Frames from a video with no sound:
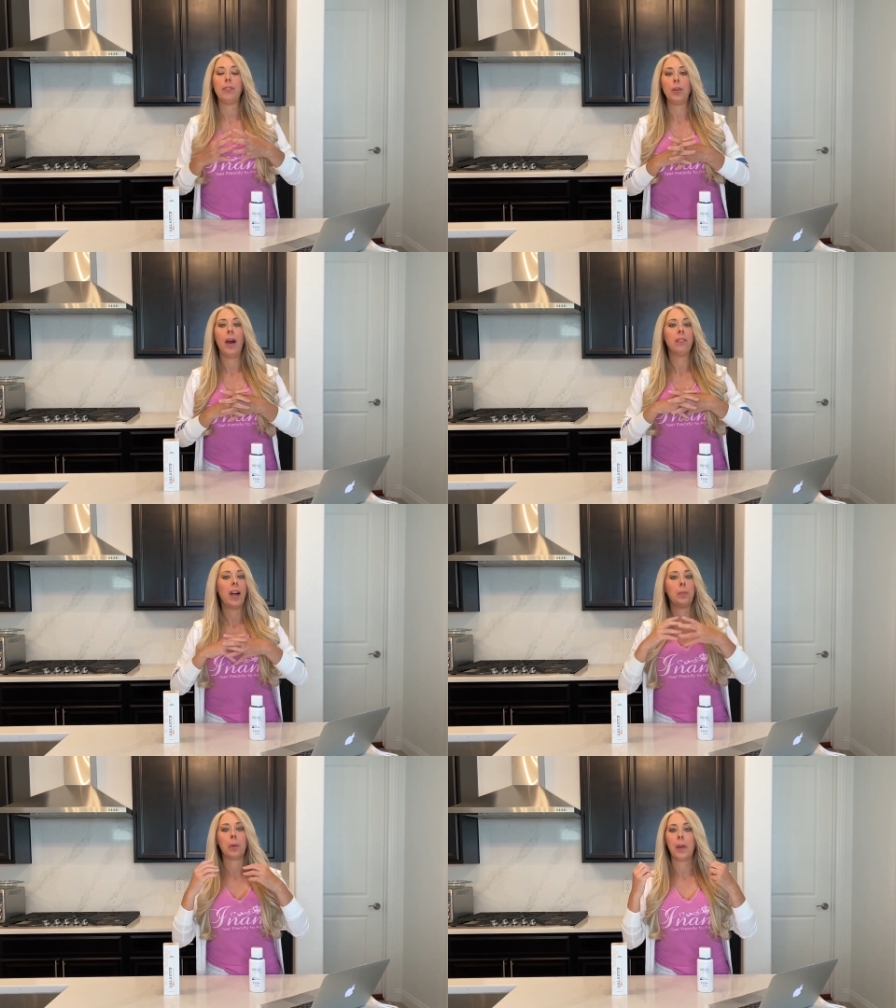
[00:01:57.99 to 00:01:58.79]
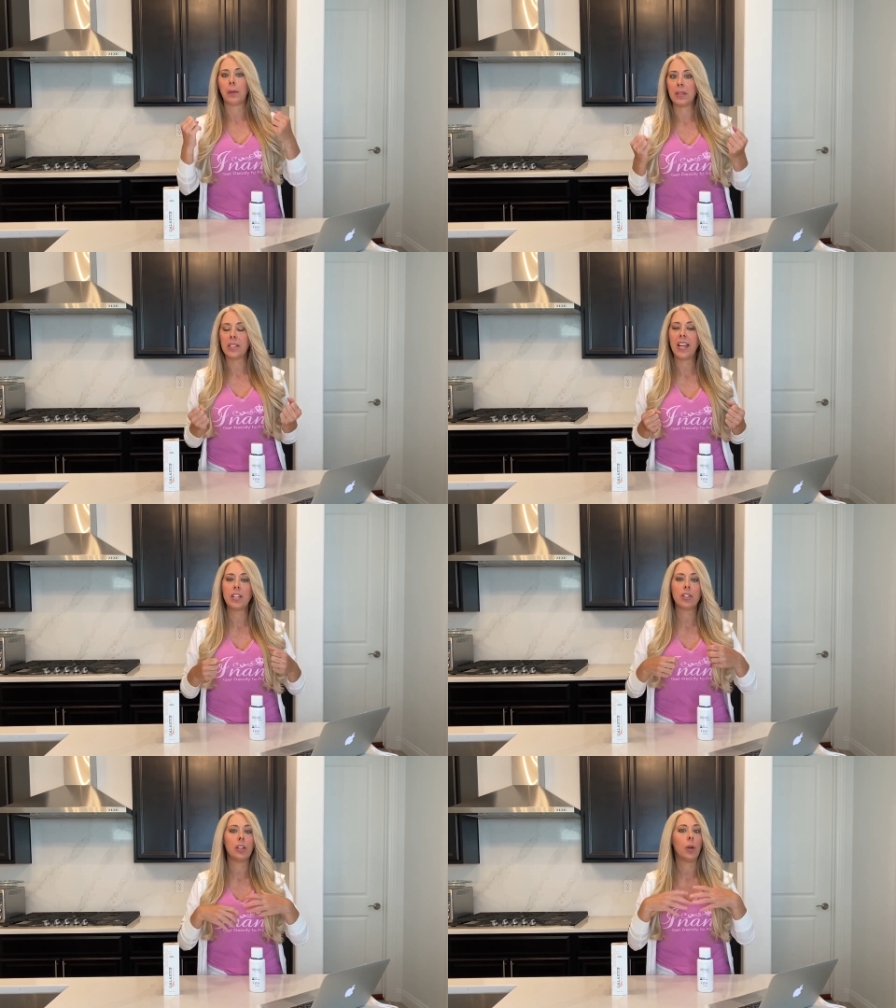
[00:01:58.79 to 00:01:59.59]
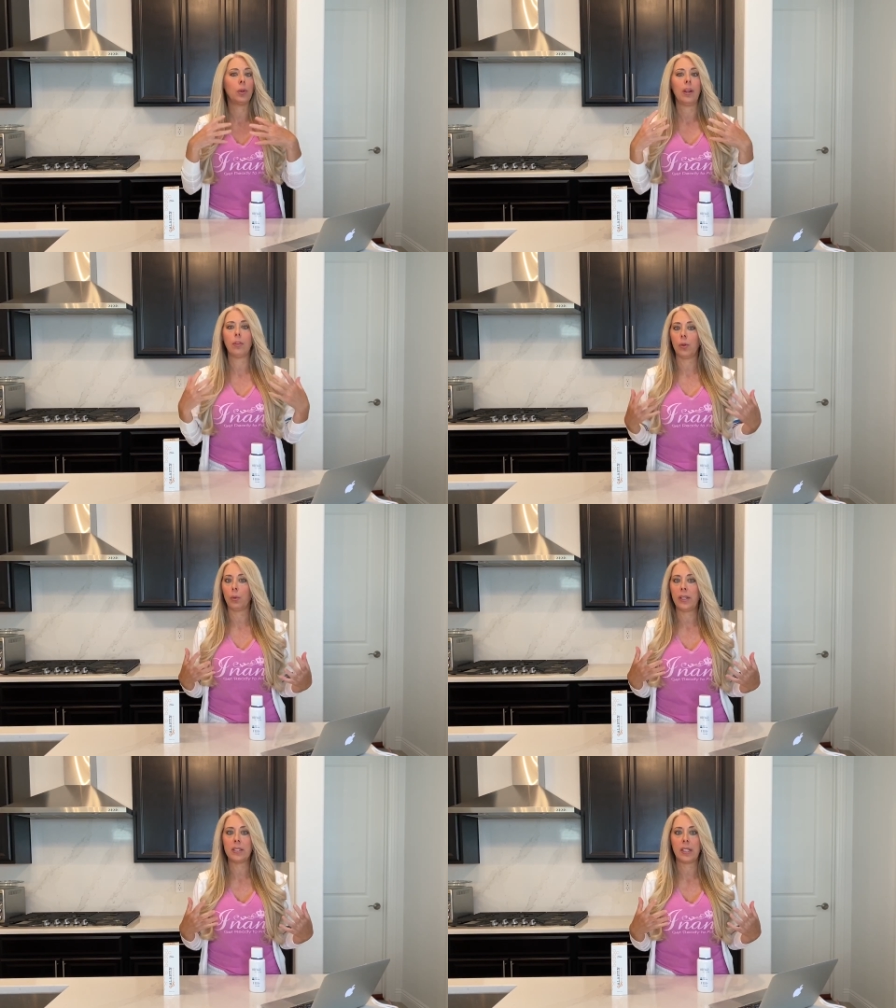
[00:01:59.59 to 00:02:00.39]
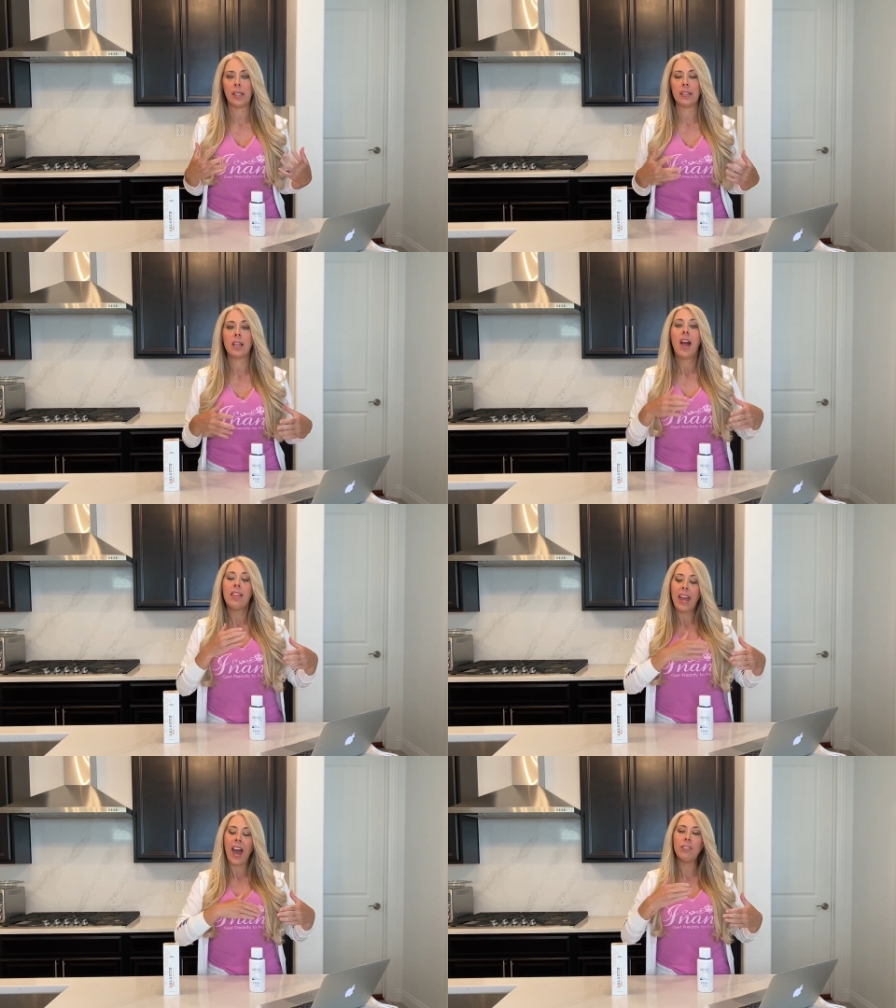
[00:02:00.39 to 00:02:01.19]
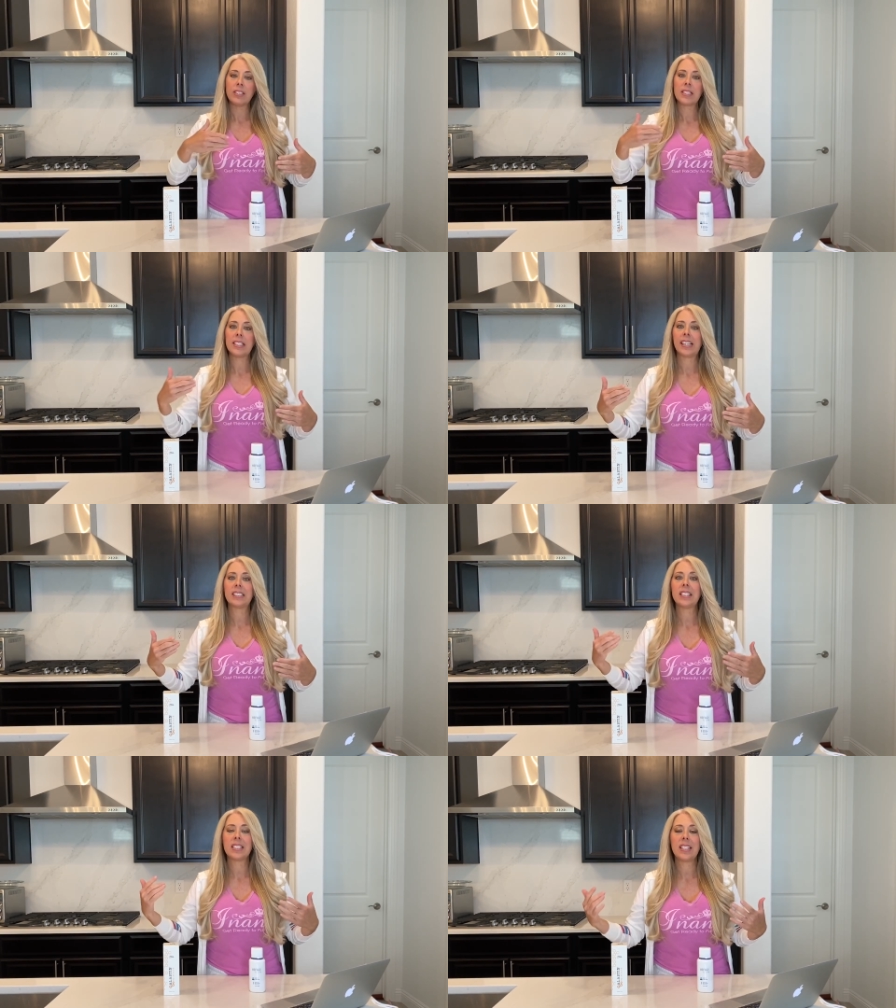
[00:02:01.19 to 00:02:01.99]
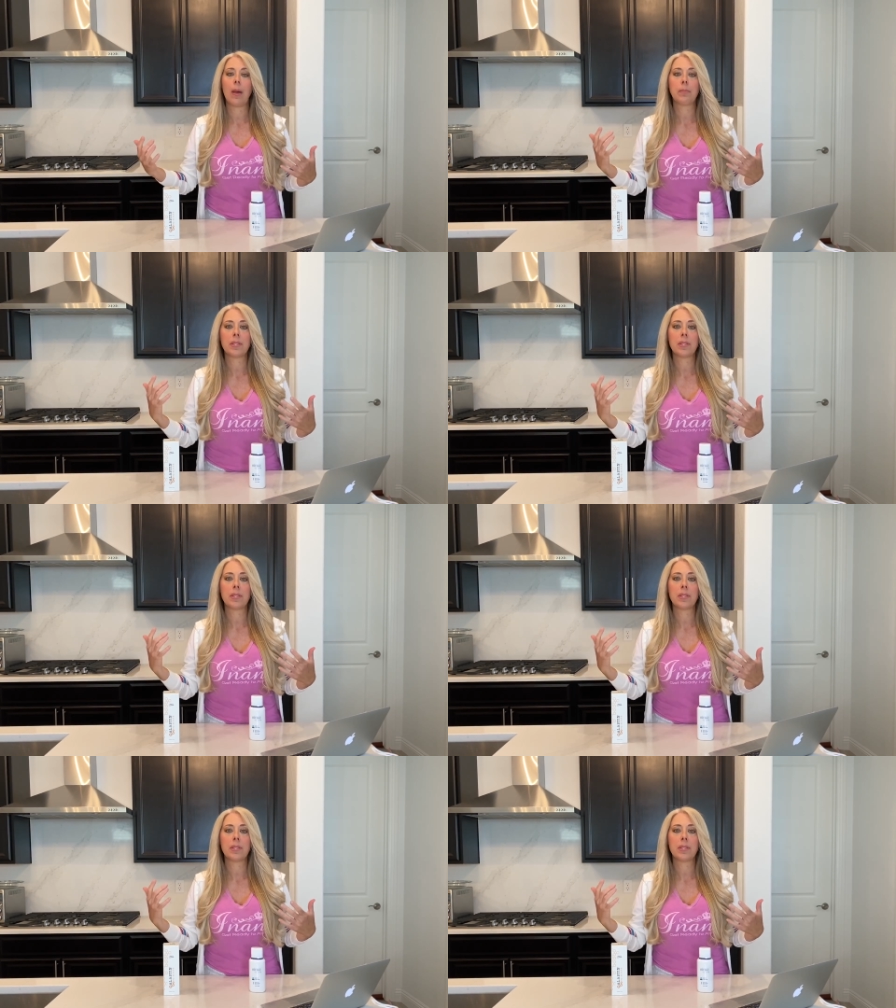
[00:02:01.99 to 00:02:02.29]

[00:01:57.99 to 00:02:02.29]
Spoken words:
If you have hyperpigmentation or whatever the reason is, they have a 6-step